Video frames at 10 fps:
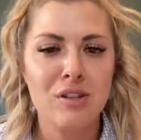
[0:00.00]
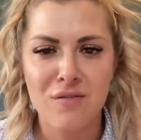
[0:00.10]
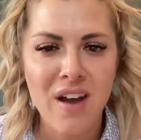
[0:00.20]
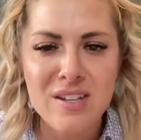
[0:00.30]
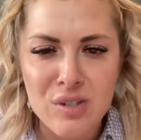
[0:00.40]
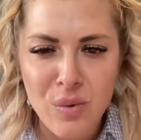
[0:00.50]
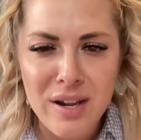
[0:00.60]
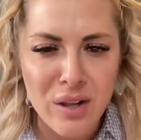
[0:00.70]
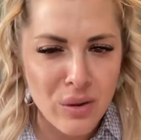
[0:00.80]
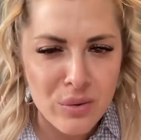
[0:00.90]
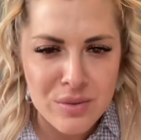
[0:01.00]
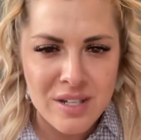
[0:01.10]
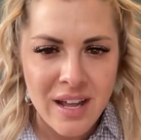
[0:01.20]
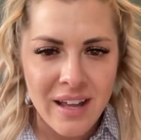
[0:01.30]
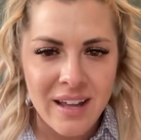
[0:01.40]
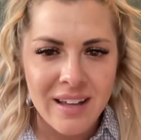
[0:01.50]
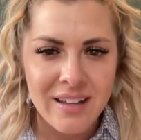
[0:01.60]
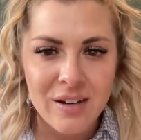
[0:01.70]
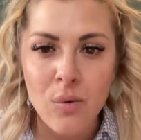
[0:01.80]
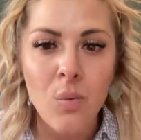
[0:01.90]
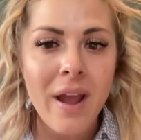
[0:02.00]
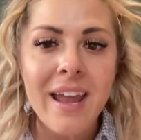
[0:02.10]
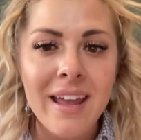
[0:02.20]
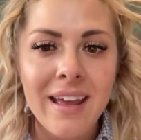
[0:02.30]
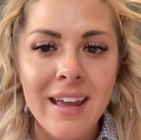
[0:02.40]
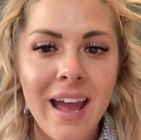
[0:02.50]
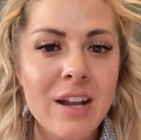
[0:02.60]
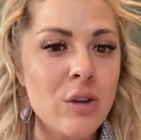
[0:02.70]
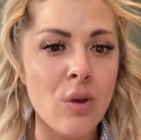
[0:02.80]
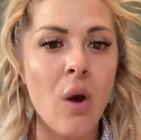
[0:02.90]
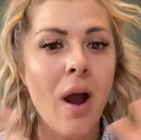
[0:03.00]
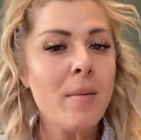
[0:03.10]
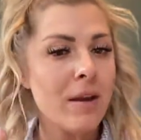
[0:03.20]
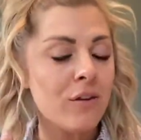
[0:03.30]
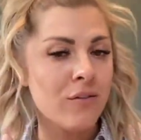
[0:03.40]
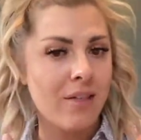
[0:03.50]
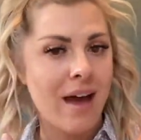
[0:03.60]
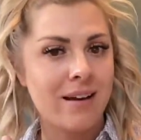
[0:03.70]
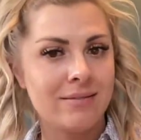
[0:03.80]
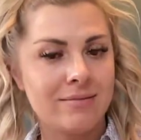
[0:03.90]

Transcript: to the faster way to lose, weight. And I'm here for that.